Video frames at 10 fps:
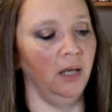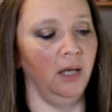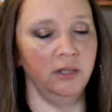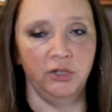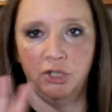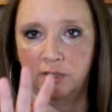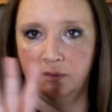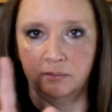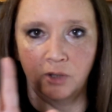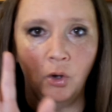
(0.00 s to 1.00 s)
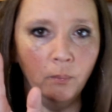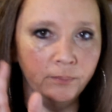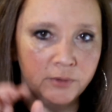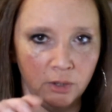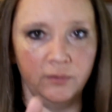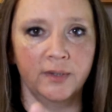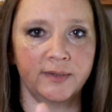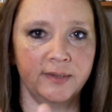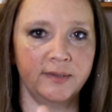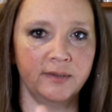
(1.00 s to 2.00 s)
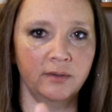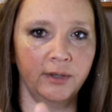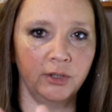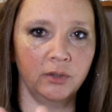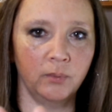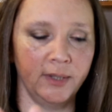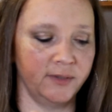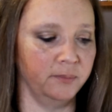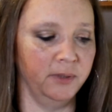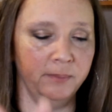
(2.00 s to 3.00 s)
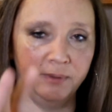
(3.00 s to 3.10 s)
And just don't do this. This is not a good recipe,